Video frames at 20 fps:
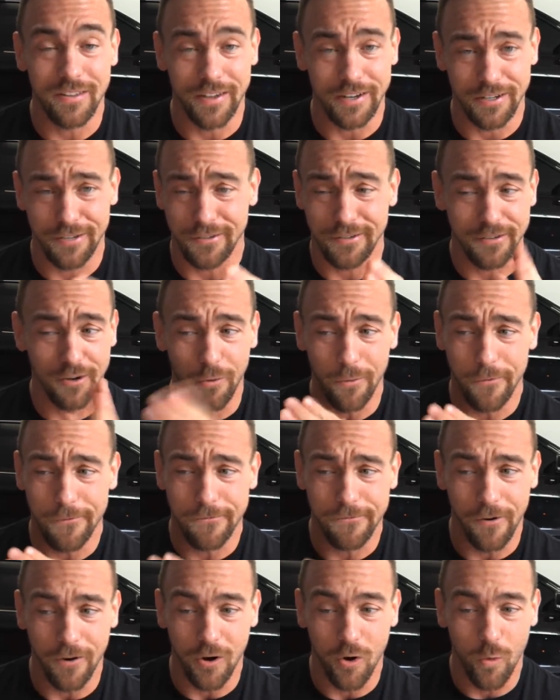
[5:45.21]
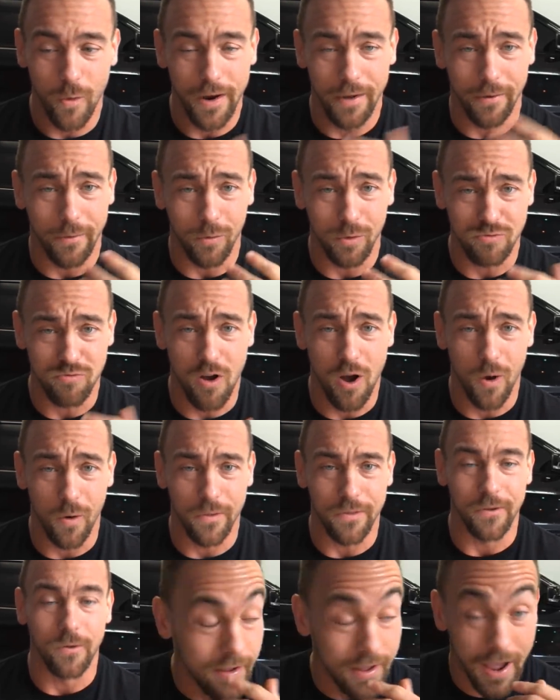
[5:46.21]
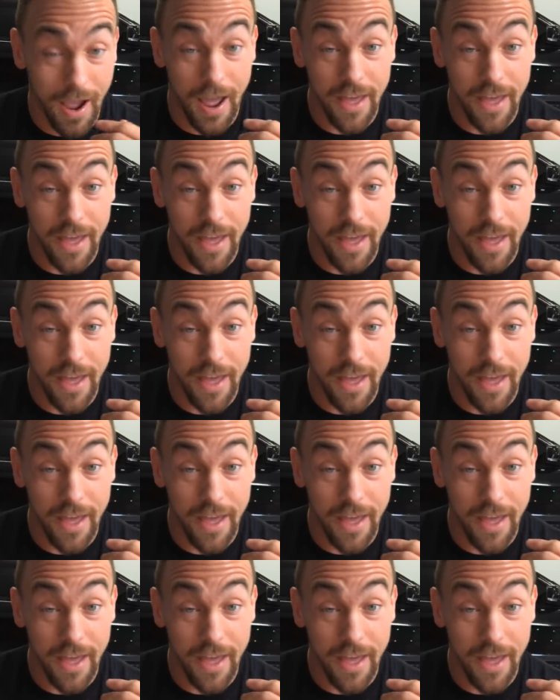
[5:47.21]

like, go the fuck away. Like, what's wrong with you?